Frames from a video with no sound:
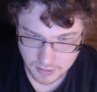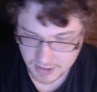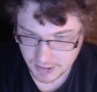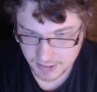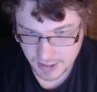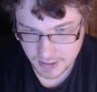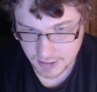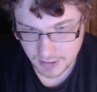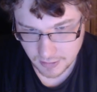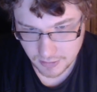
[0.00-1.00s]
As I said,
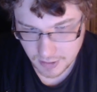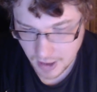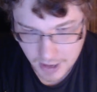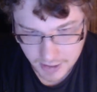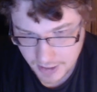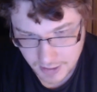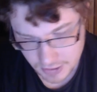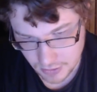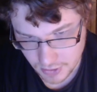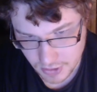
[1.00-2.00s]
the
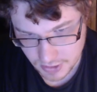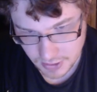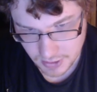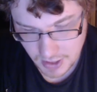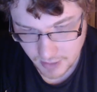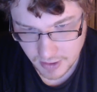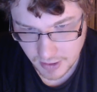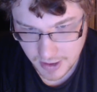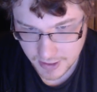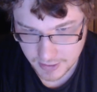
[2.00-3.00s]
ideas sort of just come into
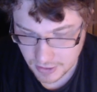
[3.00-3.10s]
your head.